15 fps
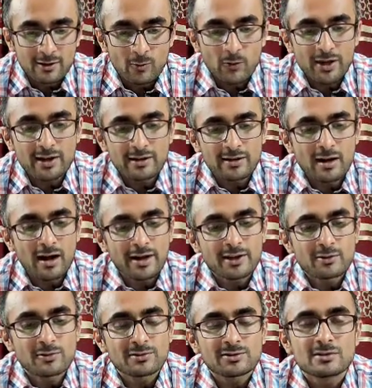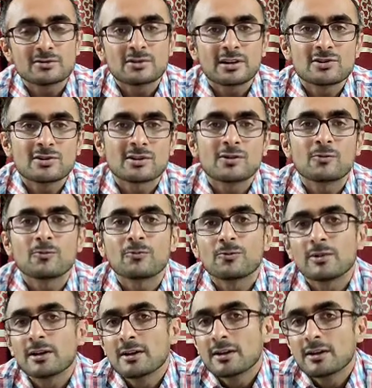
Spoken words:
where high concentration of